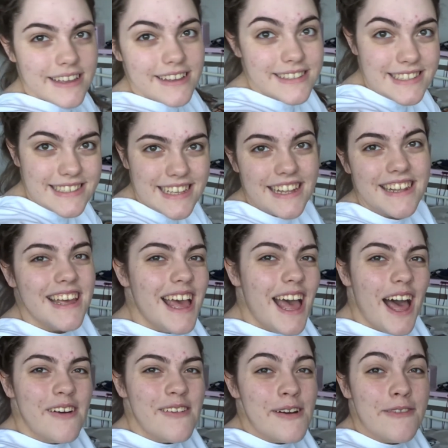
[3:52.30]
because the sun.
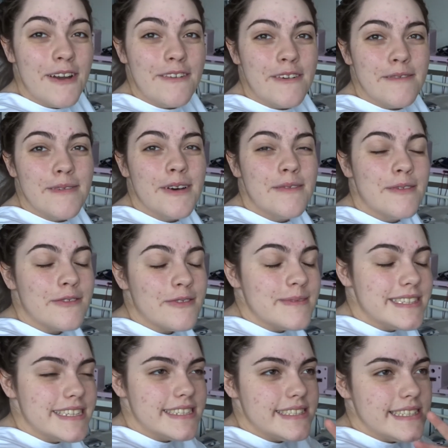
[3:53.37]
My favourite moment from
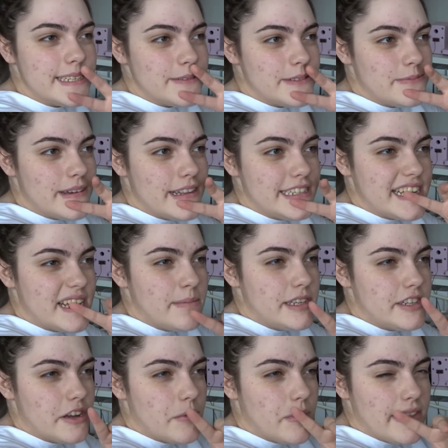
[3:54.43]
Sitsi was when Jamie
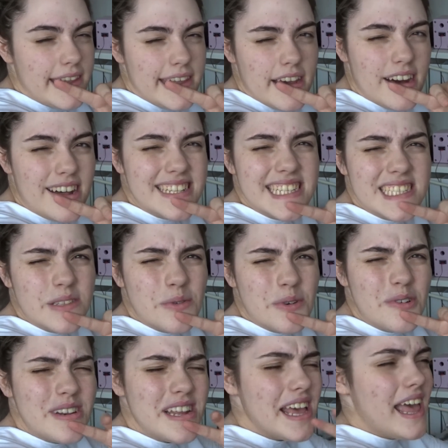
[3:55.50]
Joe won the Artist
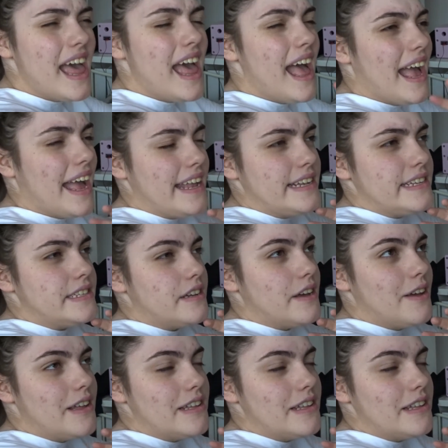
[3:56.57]
Award and